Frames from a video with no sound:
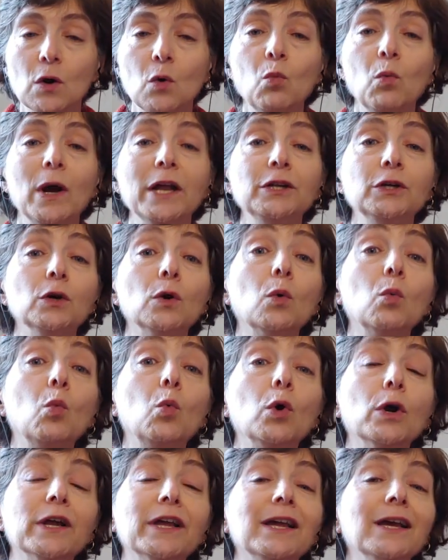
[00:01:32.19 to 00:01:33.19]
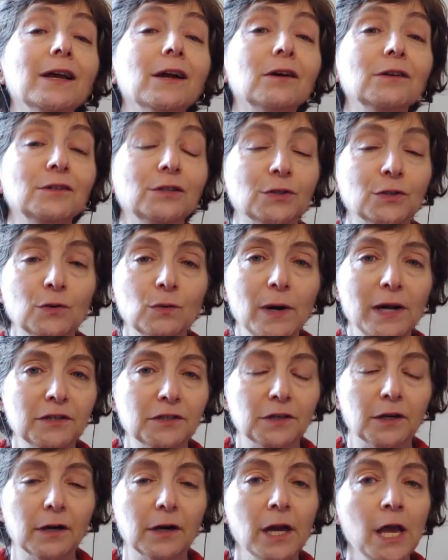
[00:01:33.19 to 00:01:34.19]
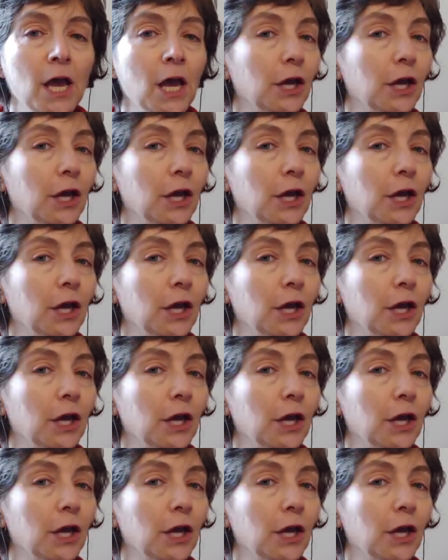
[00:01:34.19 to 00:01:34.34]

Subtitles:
And when you're working on your sweater,